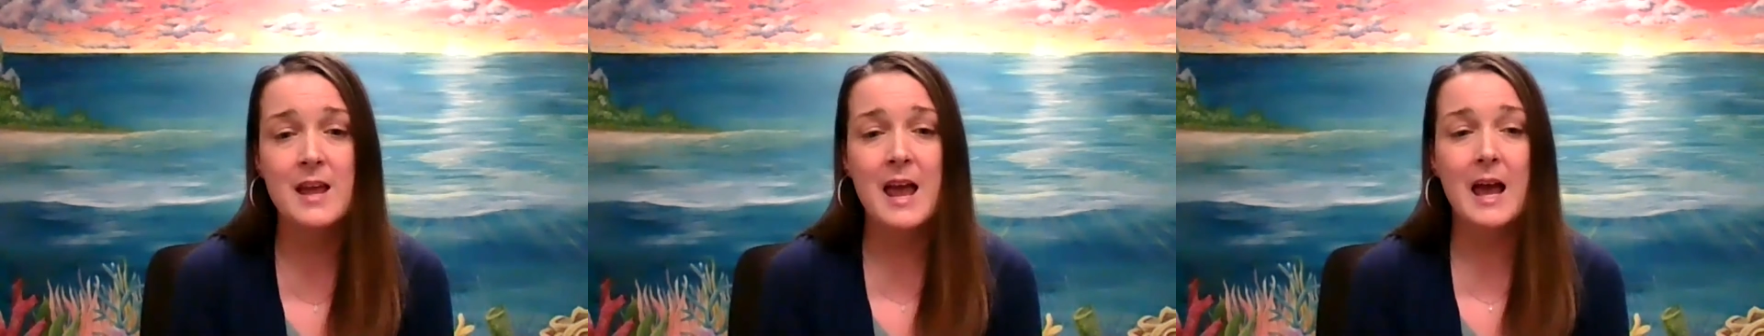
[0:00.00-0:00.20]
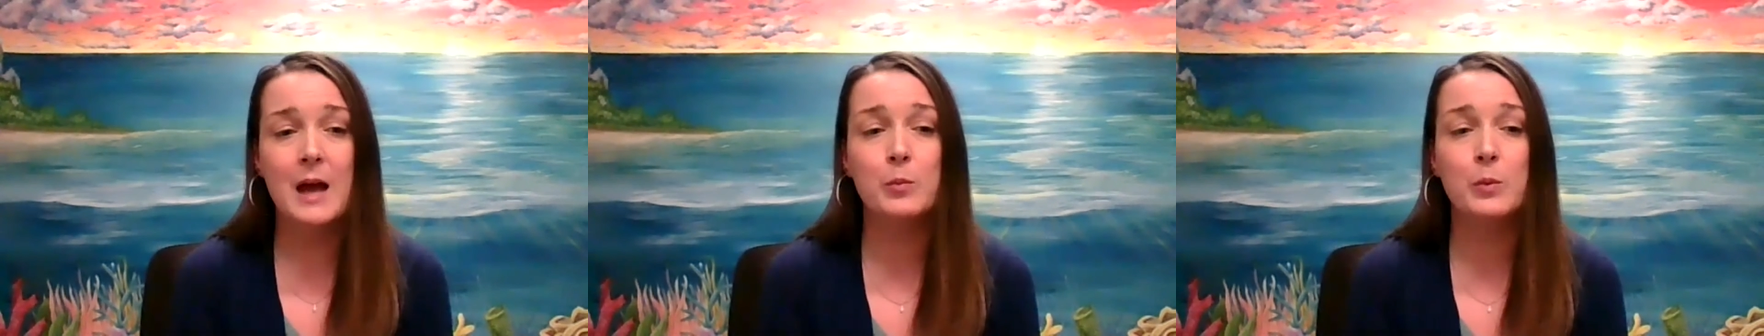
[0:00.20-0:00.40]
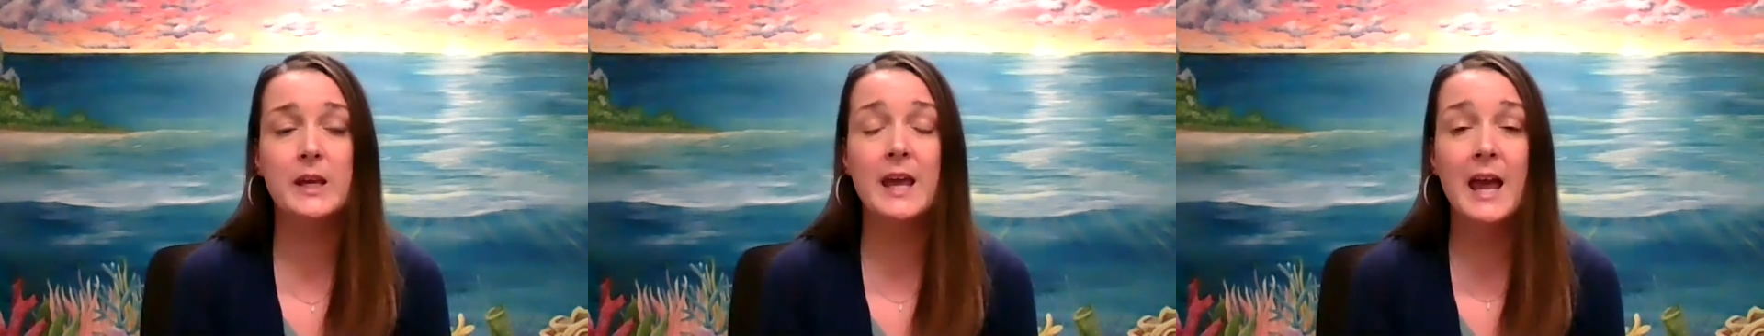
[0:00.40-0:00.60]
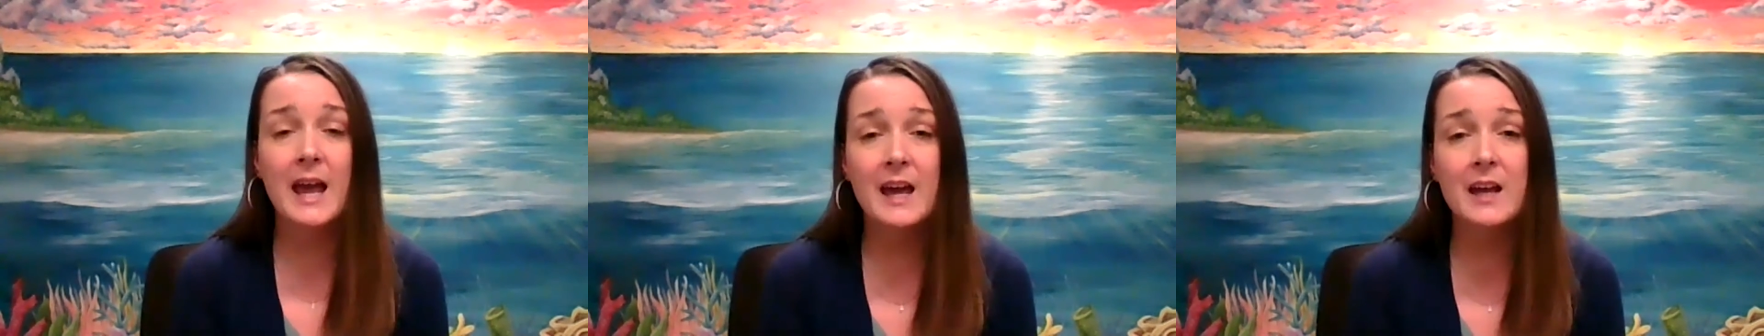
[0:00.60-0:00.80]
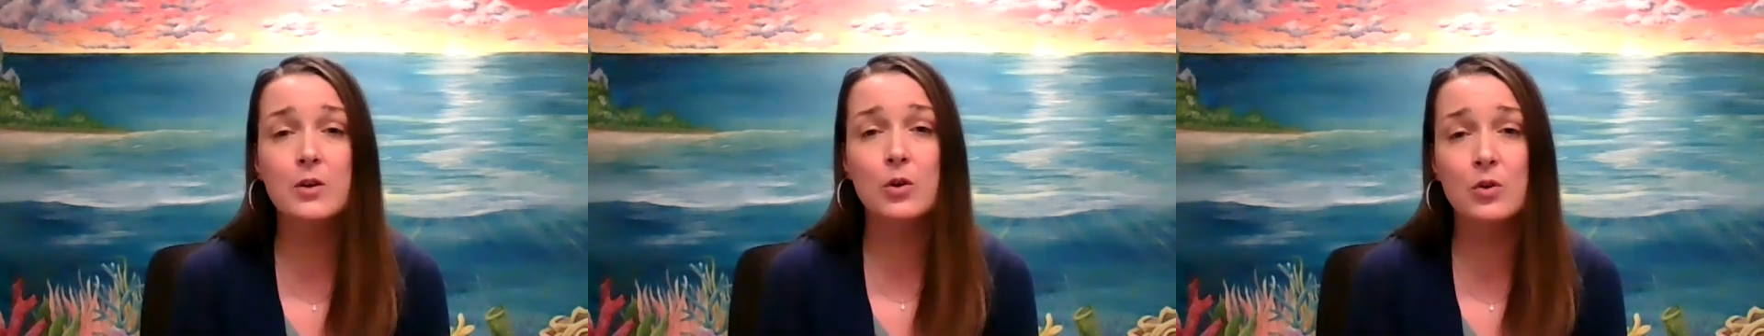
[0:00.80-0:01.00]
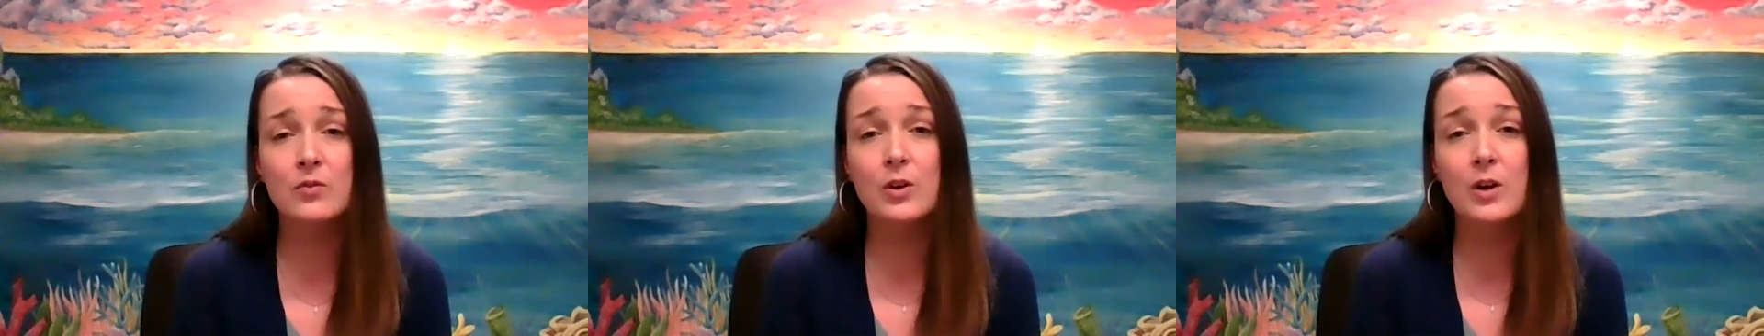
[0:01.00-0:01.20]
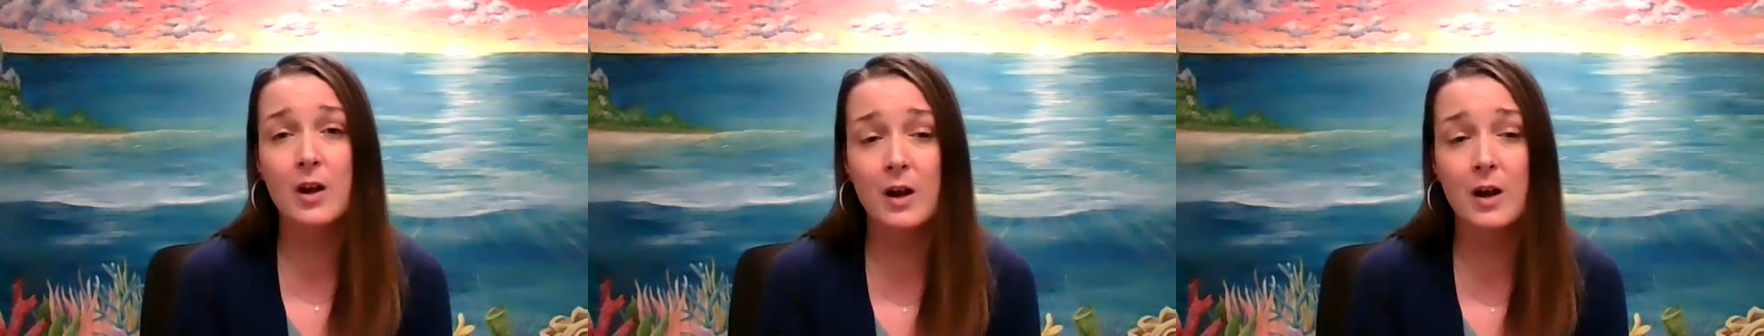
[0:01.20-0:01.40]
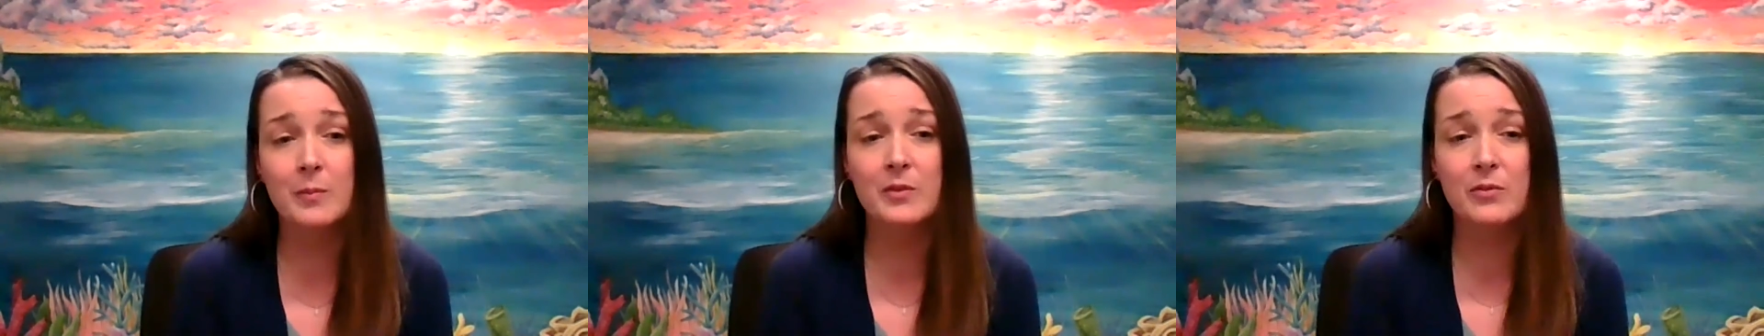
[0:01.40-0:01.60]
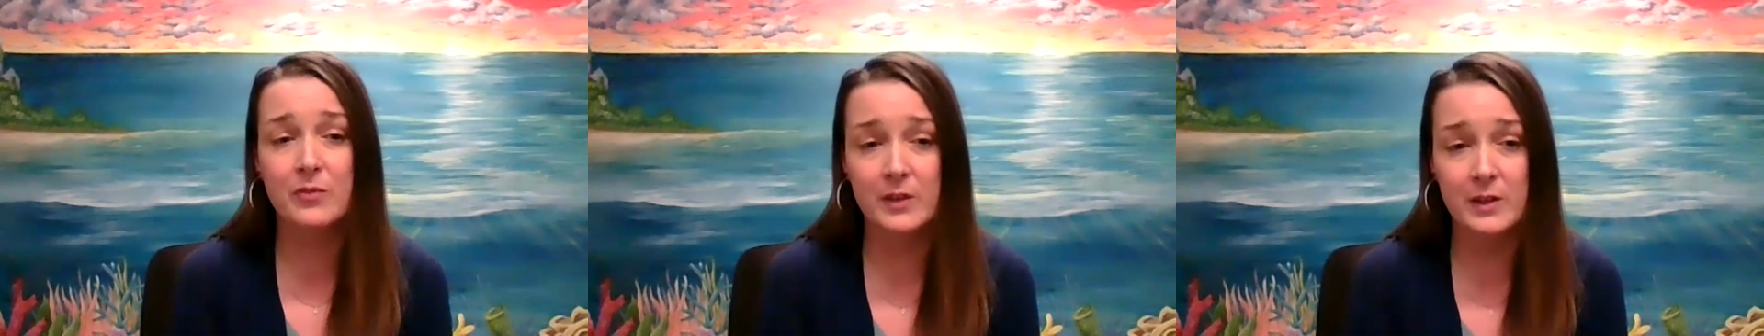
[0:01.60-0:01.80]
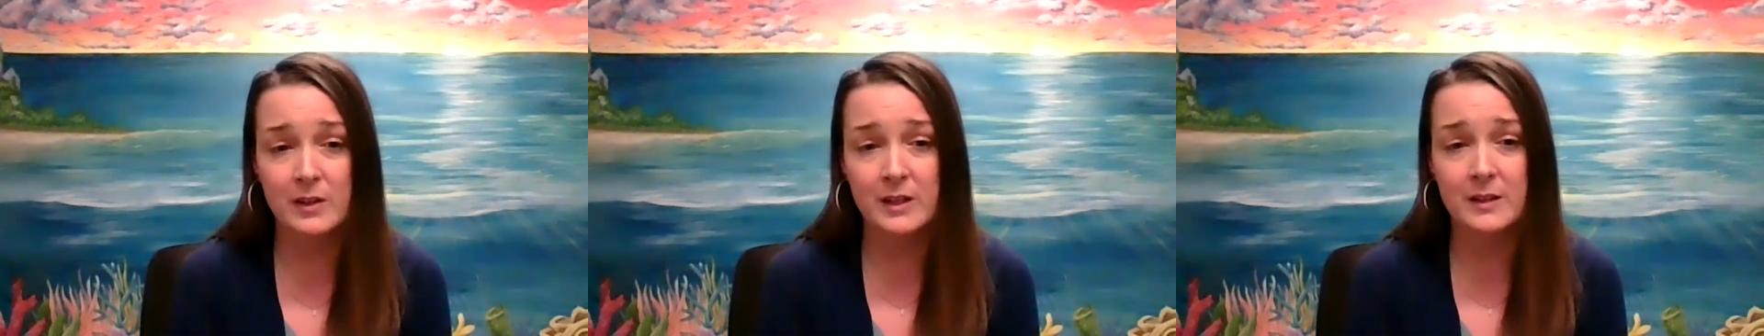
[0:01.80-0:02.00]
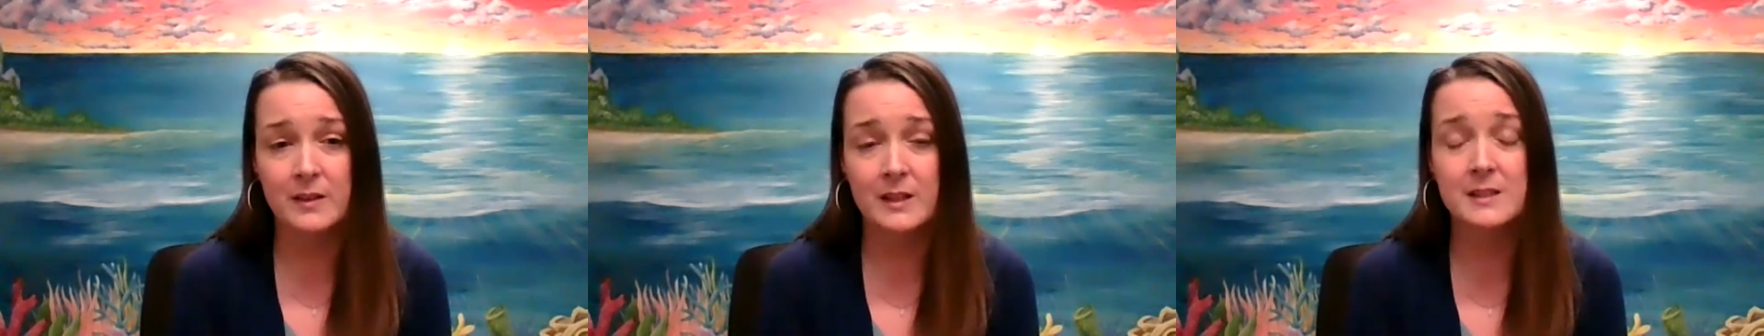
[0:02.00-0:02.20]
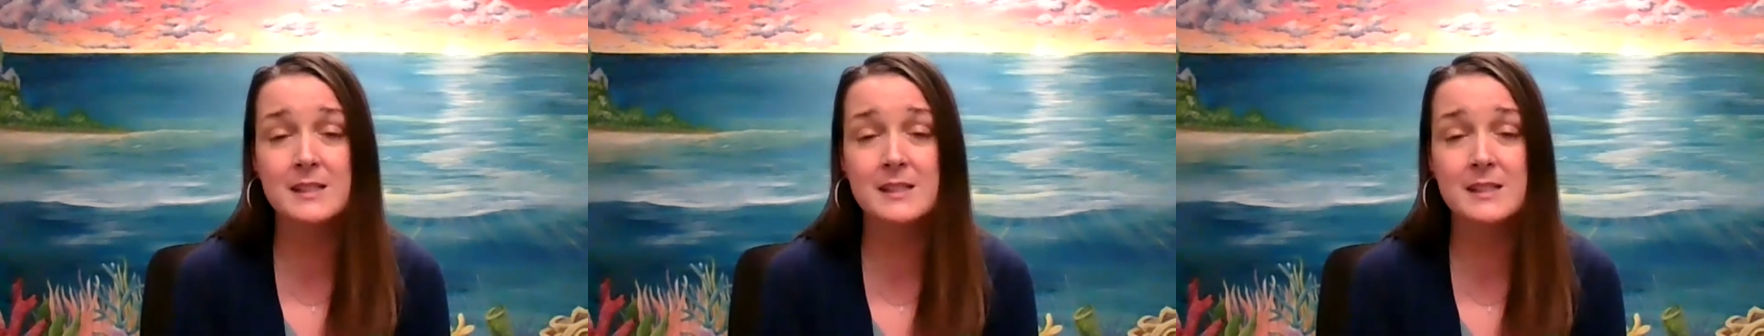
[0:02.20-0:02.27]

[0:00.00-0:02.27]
and we can overcome the feeling that